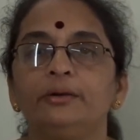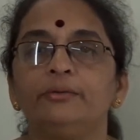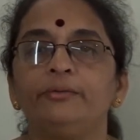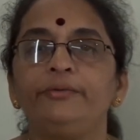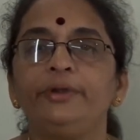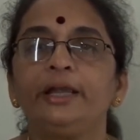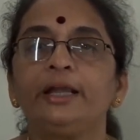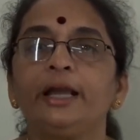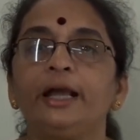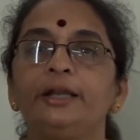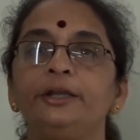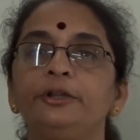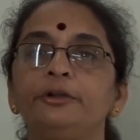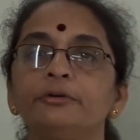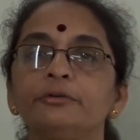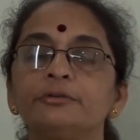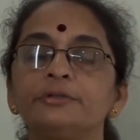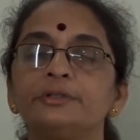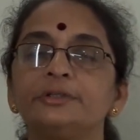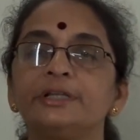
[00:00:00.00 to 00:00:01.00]
We can
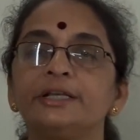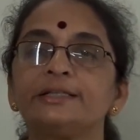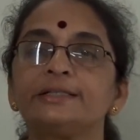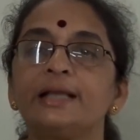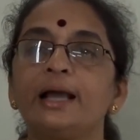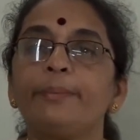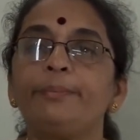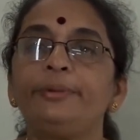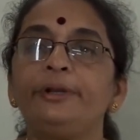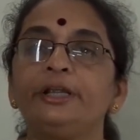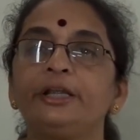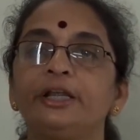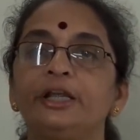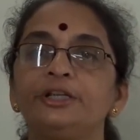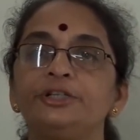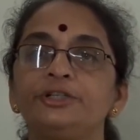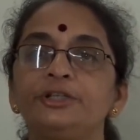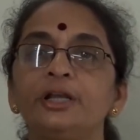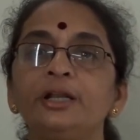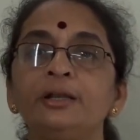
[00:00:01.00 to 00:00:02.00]
use this
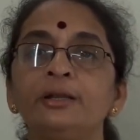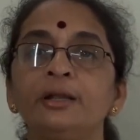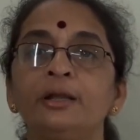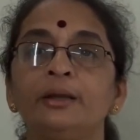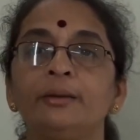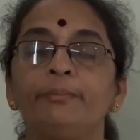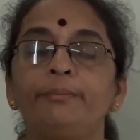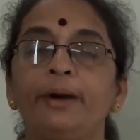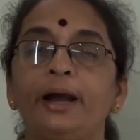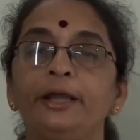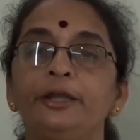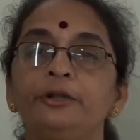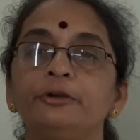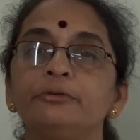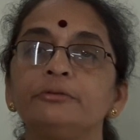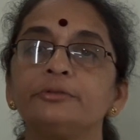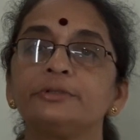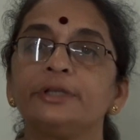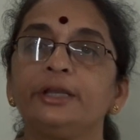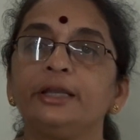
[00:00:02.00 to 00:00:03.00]
application by
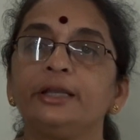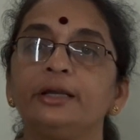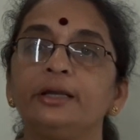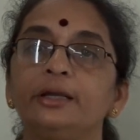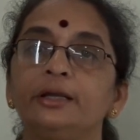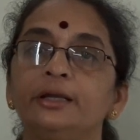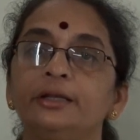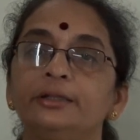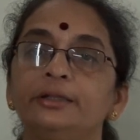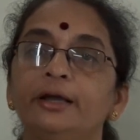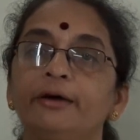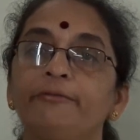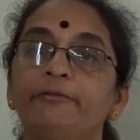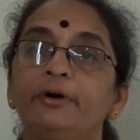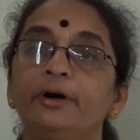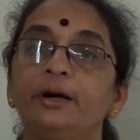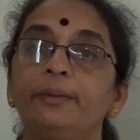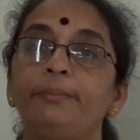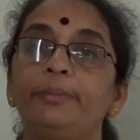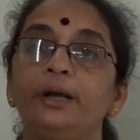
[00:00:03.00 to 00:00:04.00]
using the
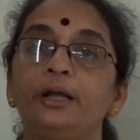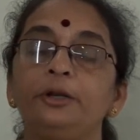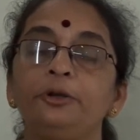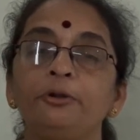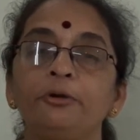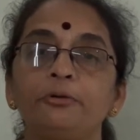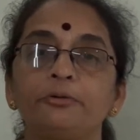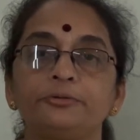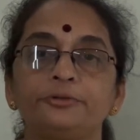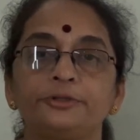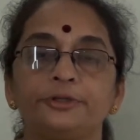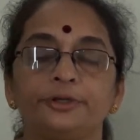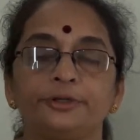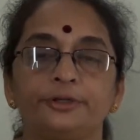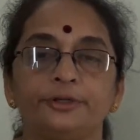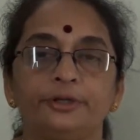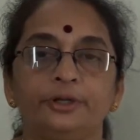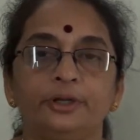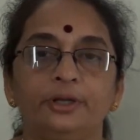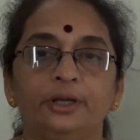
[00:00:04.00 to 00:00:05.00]
verb note.
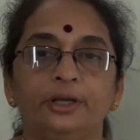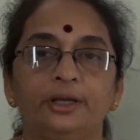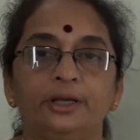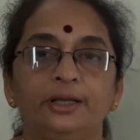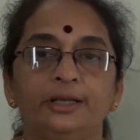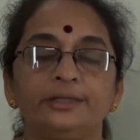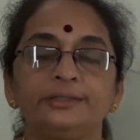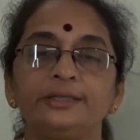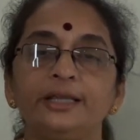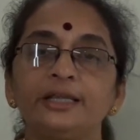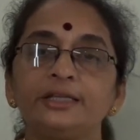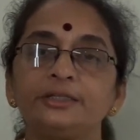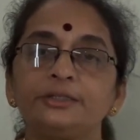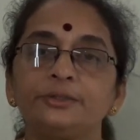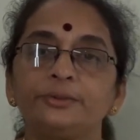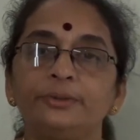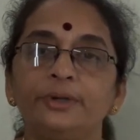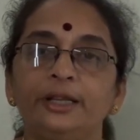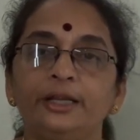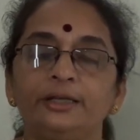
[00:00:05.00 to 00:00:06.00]
See
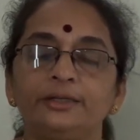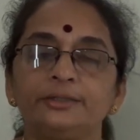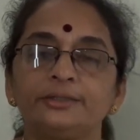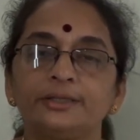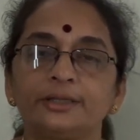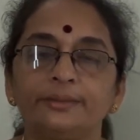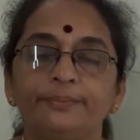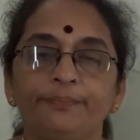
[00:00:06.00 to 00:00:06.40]
students,